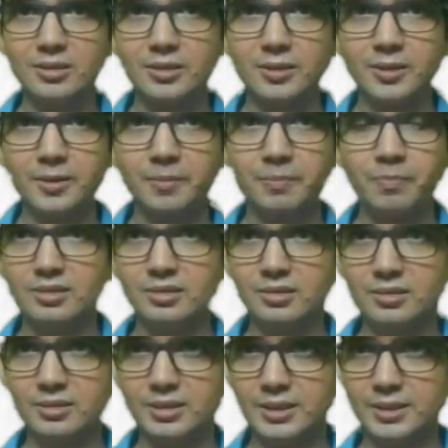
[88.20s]

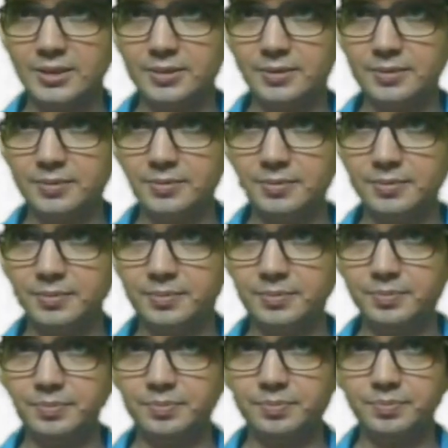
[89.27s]
No one is speaking in this clip.